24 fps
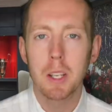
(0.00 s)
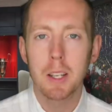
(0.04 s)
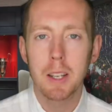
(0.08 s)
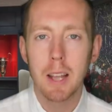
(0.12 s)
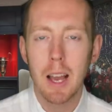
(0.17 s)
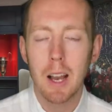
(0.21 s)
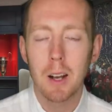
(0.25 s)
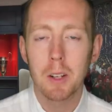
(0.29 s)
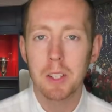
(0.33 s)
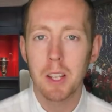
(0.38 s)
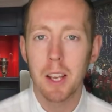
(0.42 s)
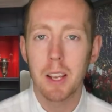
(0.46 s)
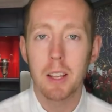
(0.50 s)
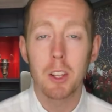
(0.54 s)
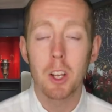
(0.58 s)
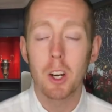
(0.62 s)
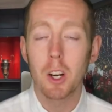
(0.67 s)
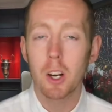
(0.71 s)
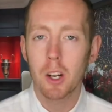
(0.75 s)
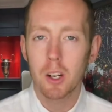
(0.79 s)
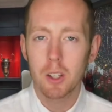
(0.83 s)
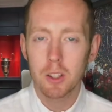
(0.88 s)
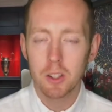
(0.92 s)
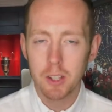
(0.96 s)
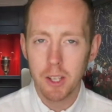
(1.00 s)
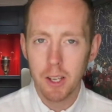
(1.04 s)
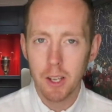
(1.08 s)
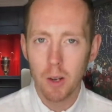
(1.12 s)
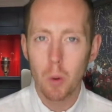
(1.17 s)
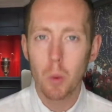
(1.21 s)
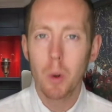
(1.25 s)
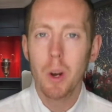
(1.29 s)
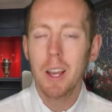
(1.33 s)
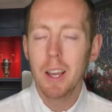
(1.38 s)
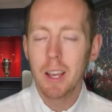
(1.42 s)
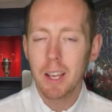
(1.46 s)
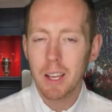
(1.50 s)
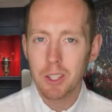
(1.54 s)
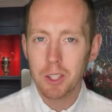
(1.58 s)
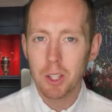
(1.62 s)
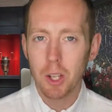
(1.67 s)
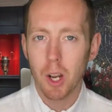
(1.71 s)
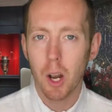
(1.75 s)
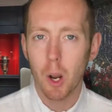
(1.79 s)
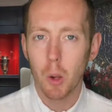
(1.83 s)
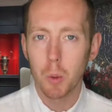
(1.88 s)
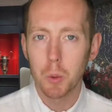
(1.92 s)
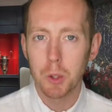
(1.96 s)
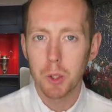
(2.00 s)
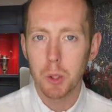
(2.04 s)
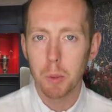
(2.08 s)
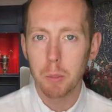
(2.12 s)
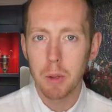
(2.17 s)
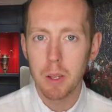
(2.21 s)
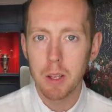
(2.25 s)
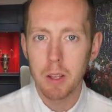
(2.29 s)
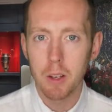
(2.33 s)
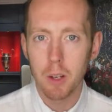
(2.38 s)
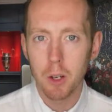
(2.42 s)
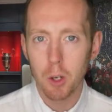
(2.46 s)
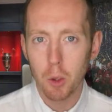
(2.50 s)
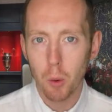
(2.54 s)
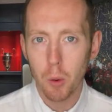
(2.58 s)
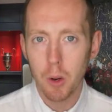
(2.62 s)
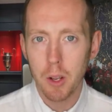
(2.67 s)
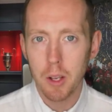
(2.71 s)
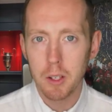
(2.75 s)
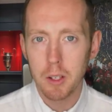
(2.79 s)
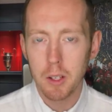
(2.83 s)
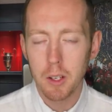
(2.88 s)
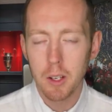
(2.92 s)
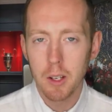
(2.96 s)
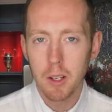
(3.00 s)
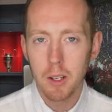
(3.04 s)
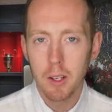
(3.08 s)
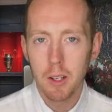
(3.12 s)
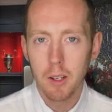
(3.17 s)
it now, saying that a deal is close to being agreed.